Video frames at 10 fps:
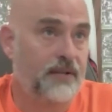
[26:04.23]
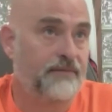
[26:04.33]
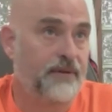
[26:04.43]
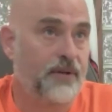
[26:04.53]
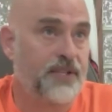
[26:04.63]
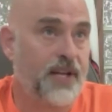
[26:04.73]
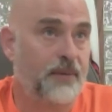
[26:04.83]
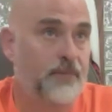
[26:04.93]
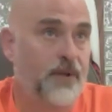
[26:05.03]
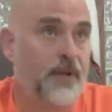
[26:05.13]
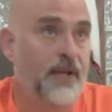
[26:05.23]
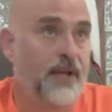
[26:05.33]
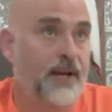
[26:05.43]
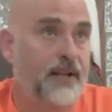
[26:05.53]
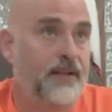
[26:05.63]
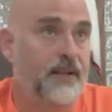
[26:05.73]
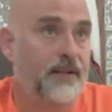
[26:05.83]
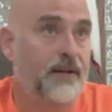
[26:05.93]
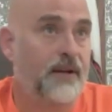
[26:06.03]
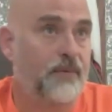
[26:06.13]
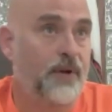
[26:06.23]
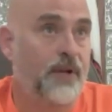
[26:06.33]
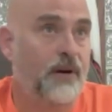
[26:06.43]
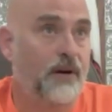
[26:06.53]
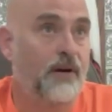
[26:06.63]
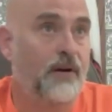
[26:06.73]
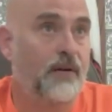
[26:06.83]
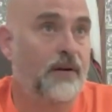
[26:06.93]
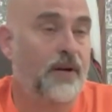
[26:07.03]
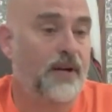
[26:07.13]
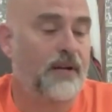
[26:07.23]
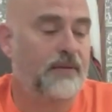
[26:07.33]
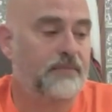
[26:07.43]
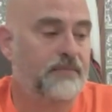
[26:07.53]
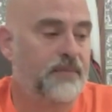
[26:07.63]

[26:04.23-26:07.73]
the first step. And I think we are,